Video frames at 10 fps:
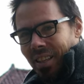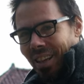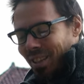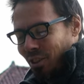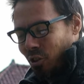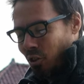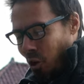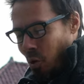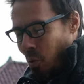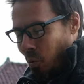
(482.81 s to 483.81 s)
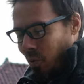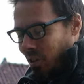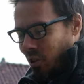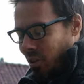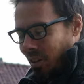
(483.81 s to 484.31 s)
That's so
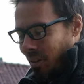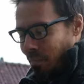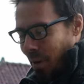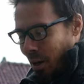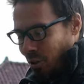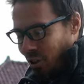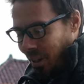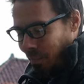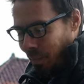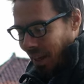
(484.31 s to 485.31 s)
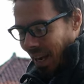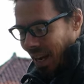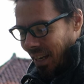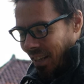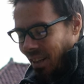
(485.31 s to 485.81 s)
just embarrassing by
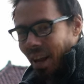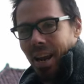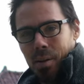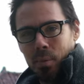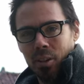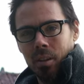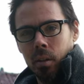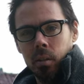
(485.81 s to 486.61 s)
Canon, the hammer.